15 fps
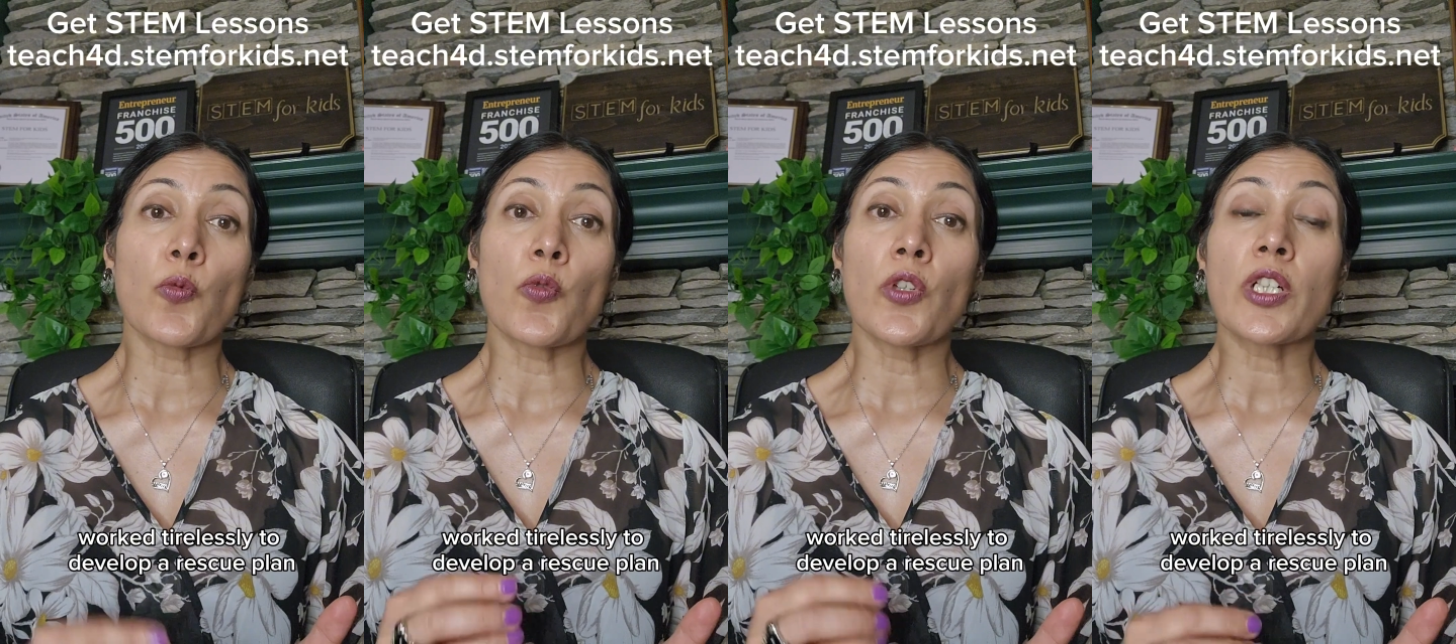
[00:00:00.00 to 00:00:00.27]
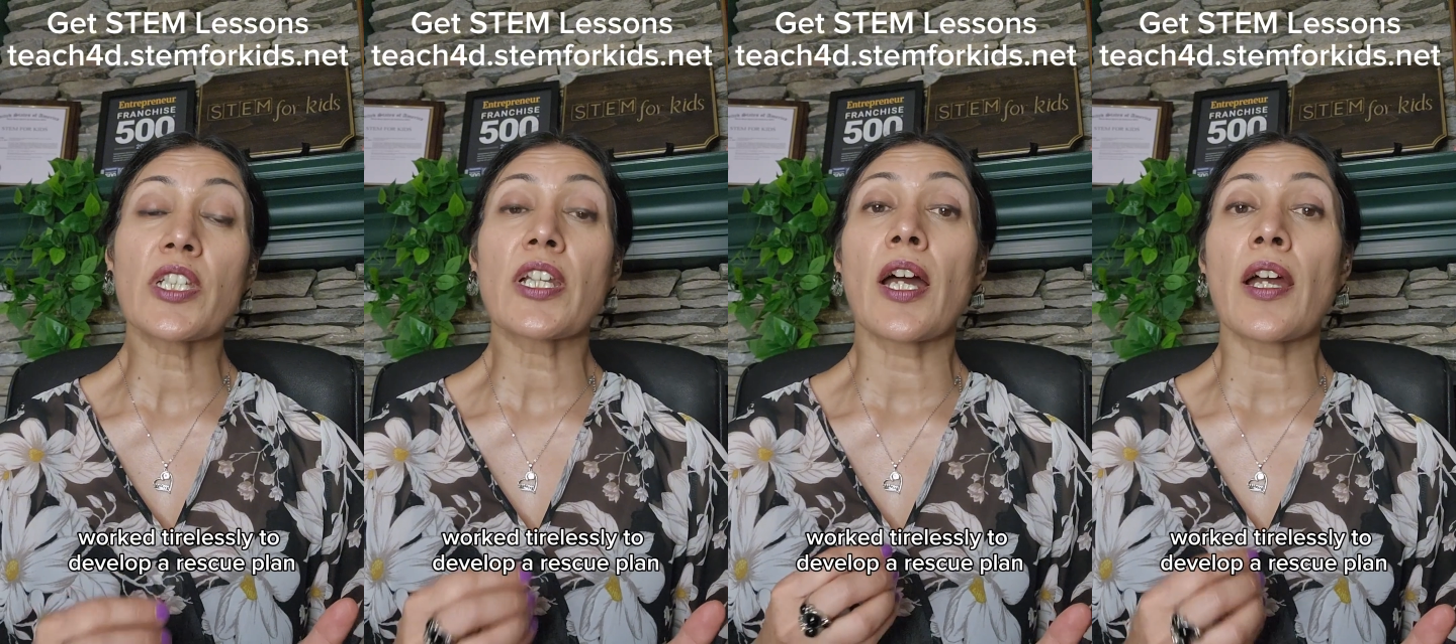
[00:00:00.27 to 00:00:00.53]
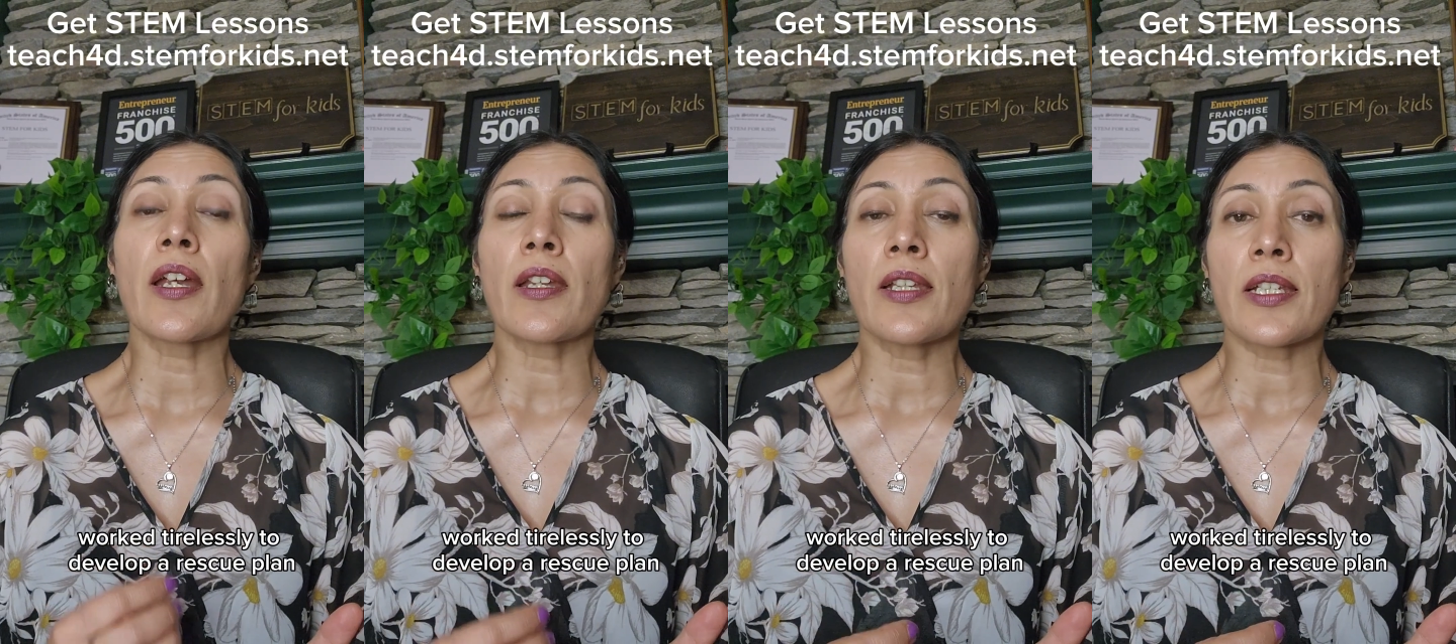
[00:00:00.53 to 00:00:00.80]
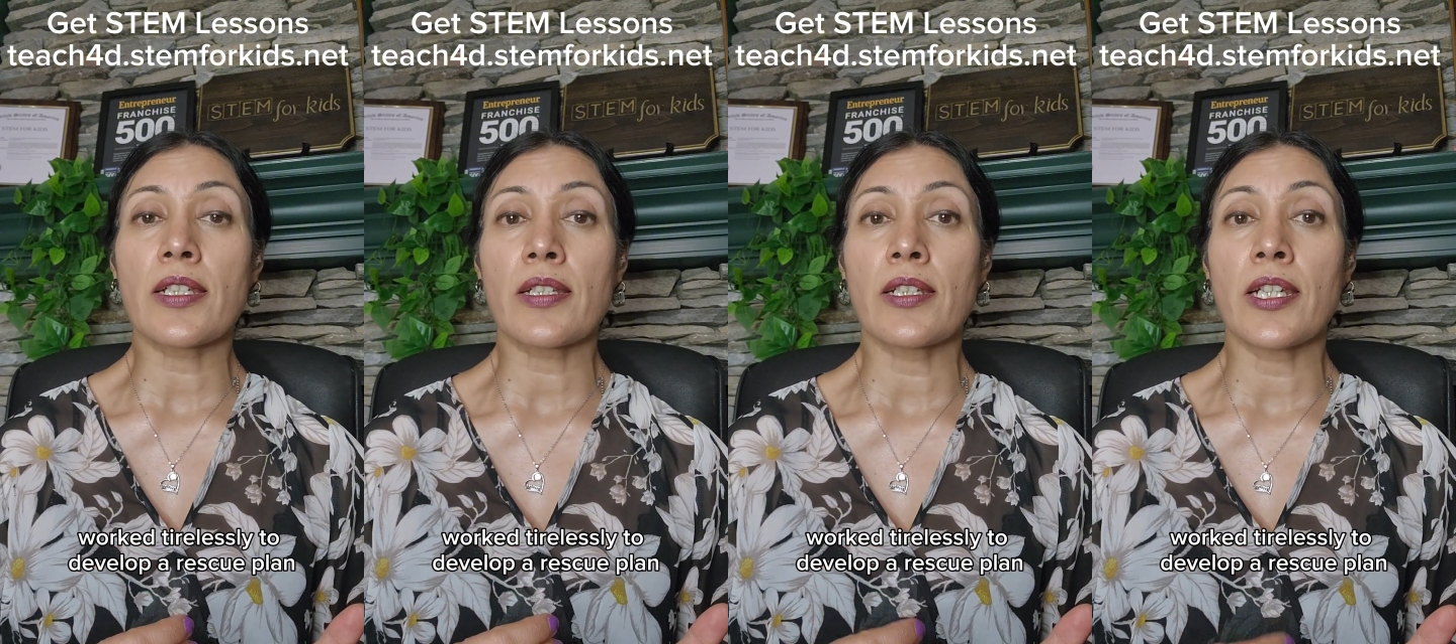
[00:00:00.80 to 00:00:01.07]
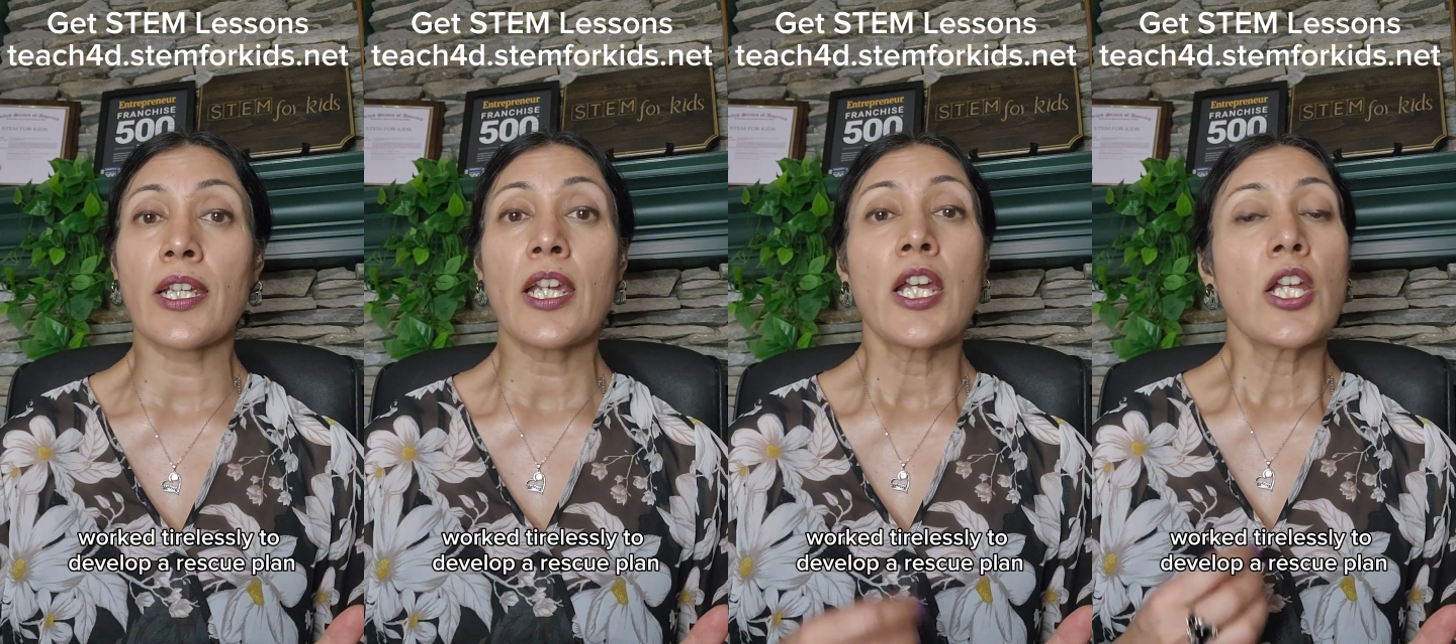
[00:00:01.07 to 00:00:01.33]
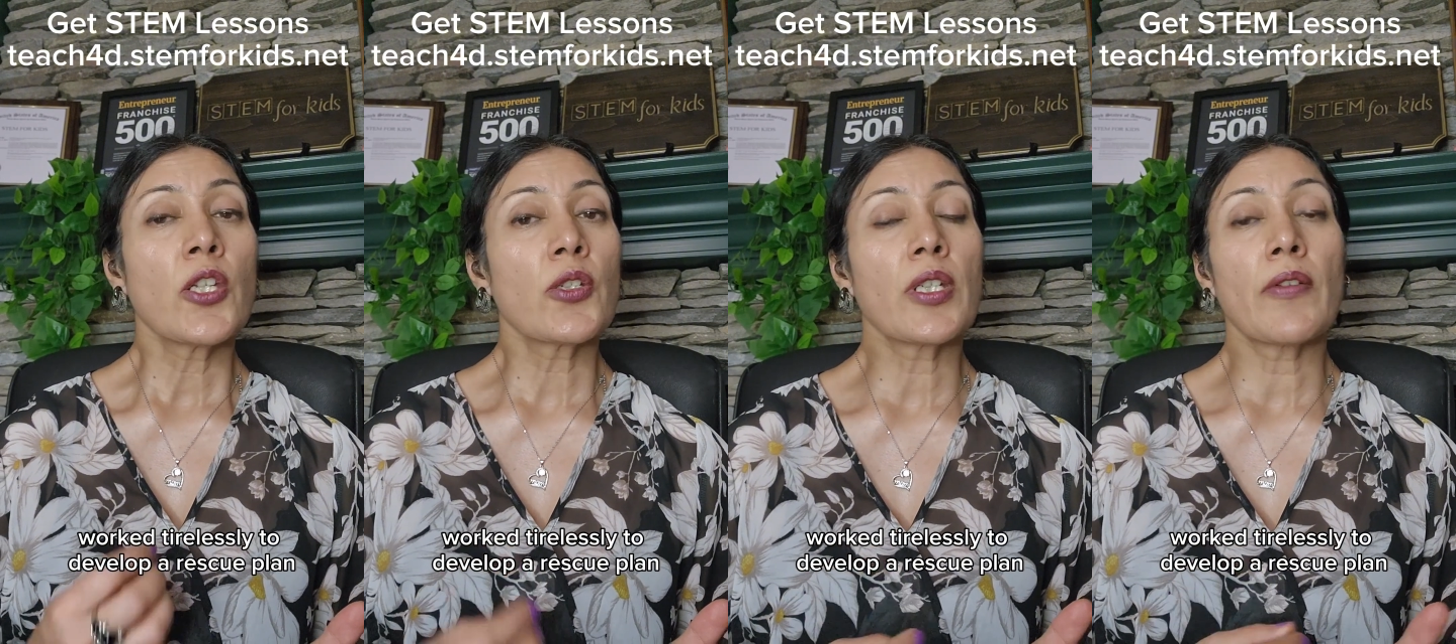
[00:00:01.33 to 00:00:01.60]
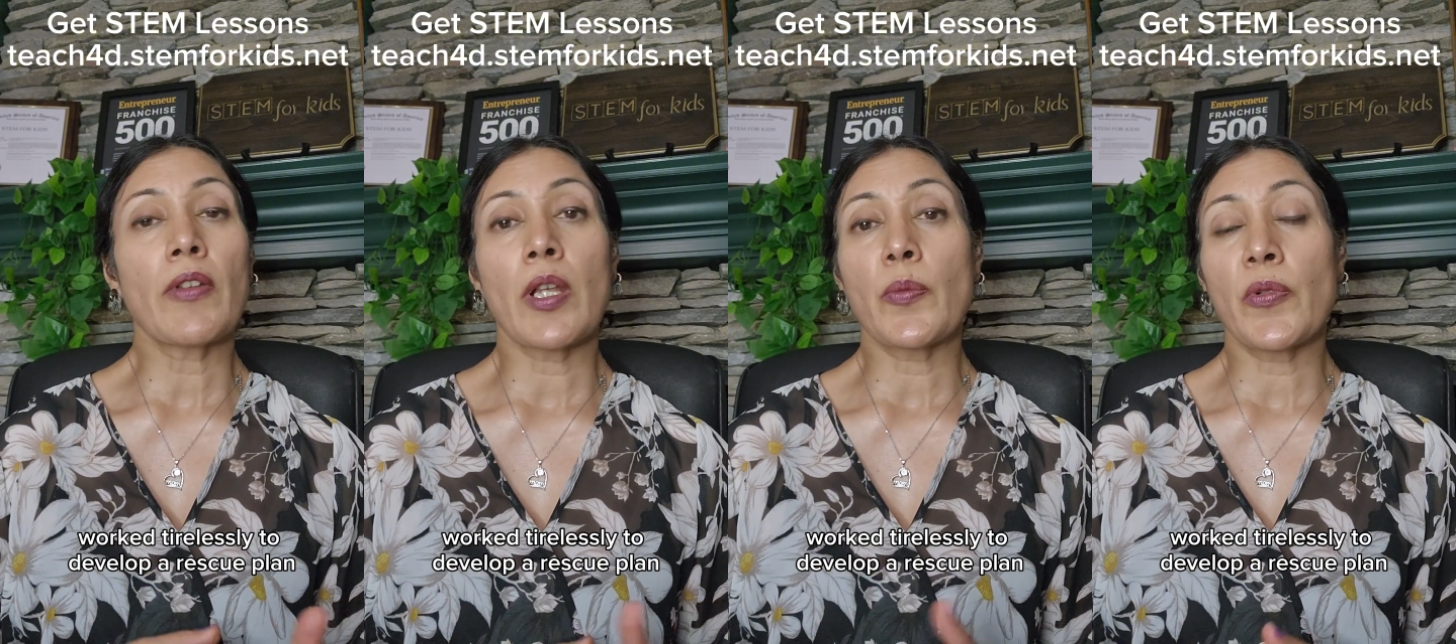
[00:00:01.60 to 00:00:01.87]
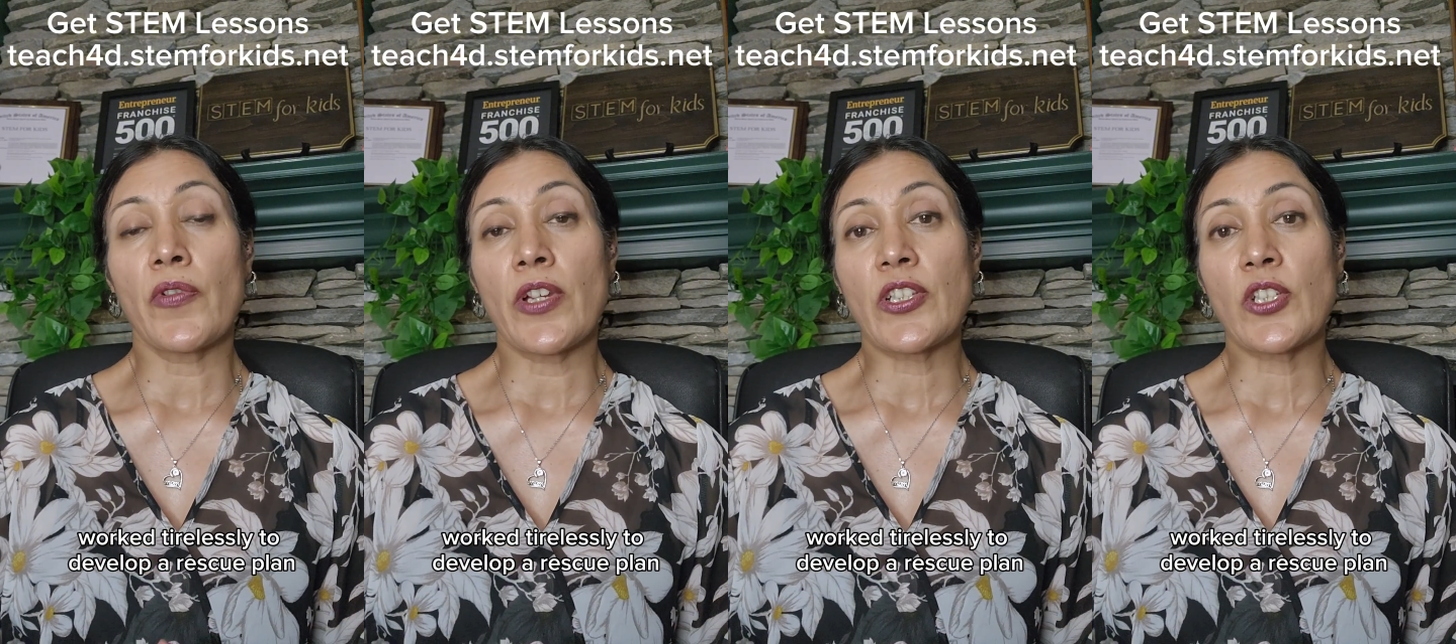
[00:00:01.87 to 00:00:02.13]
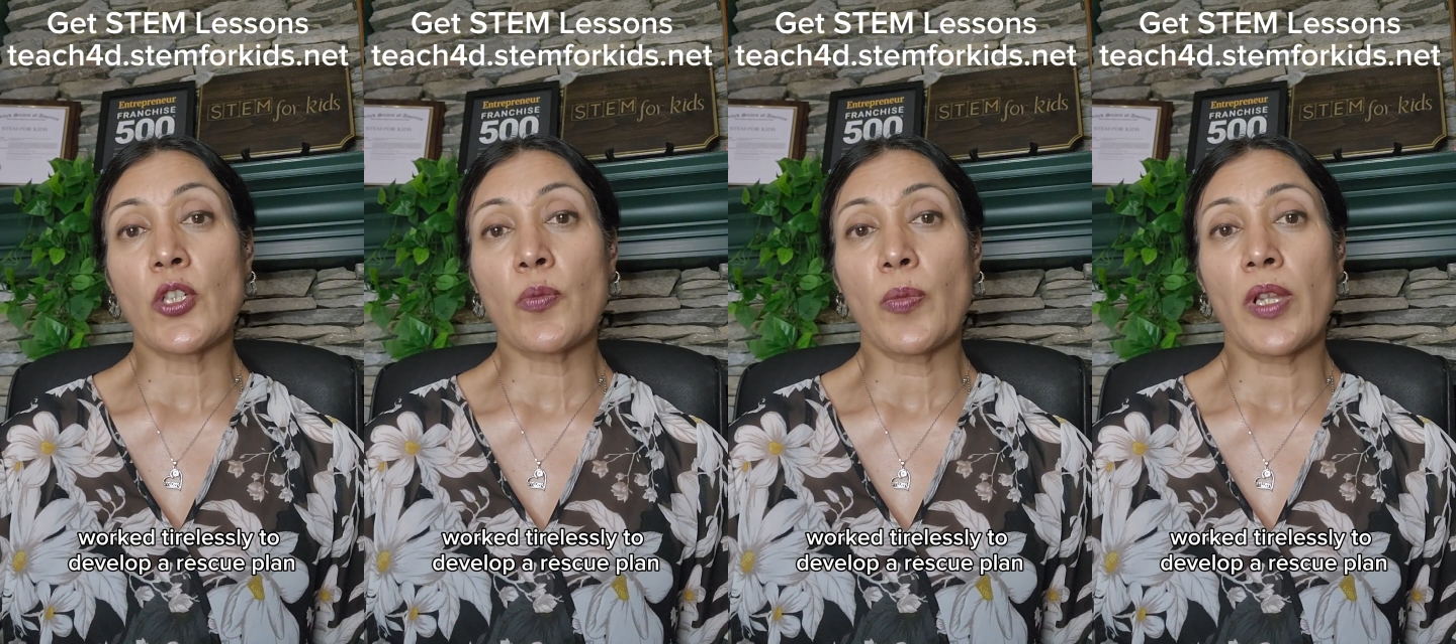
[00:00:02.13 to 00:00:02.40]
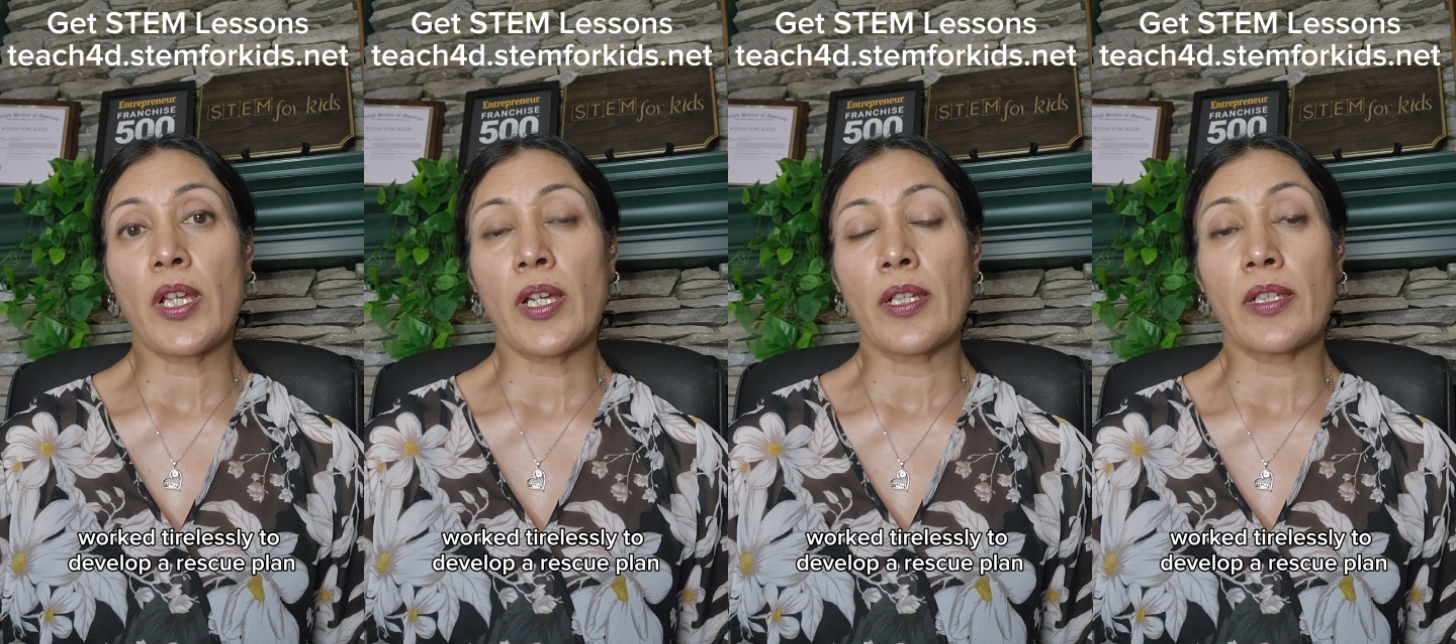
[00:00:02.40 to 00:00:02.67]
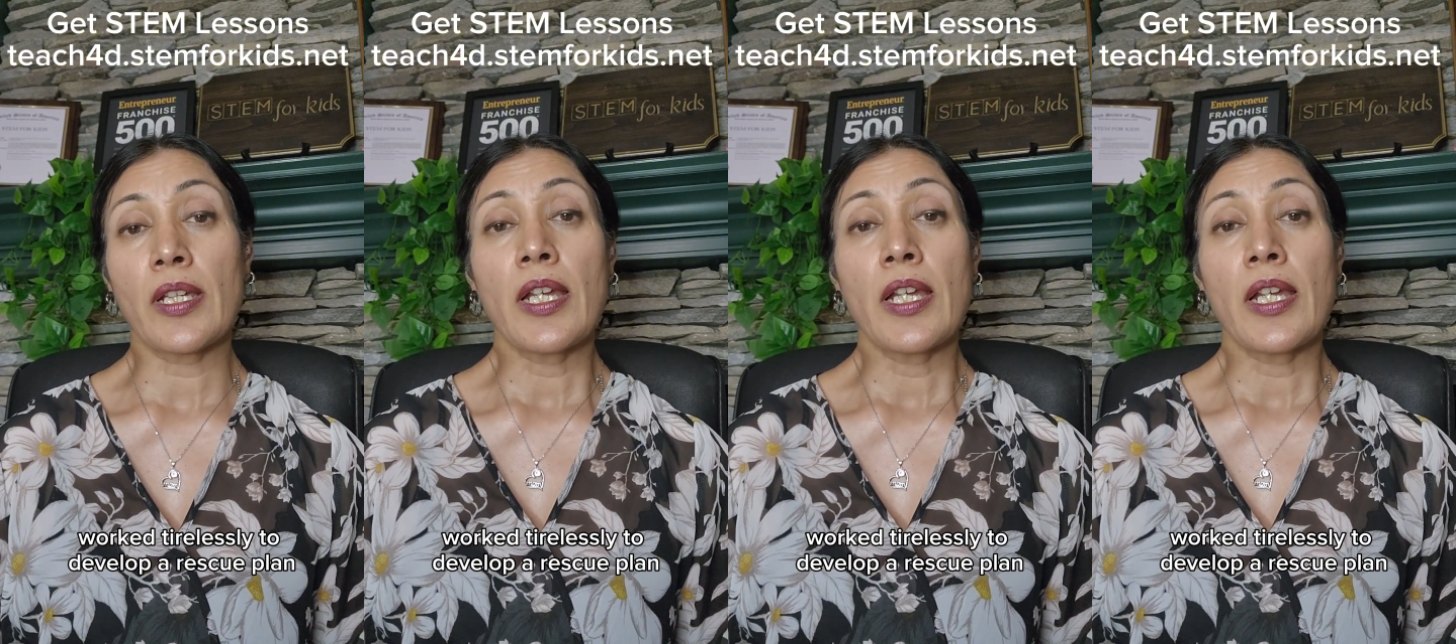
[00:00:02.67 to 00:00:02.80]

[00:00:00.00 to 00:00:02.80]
worked tirelessly to develop a rescue plan.